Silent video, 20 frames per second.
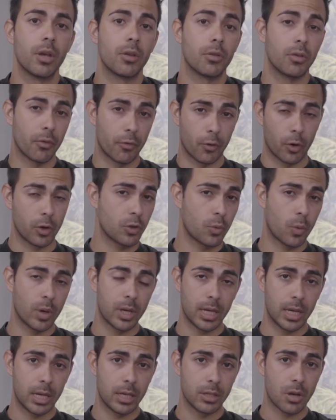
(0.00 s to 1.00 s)
The first one
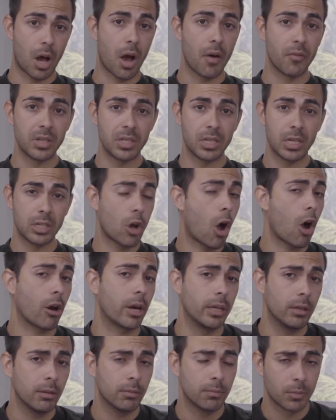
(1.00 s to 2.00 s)
is obviously
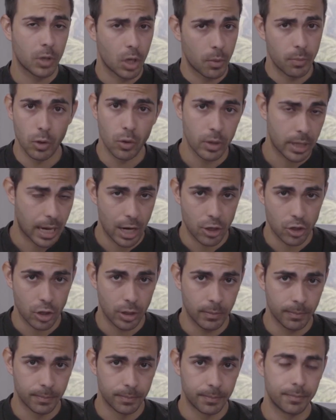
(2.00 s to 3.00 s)
talking, communication.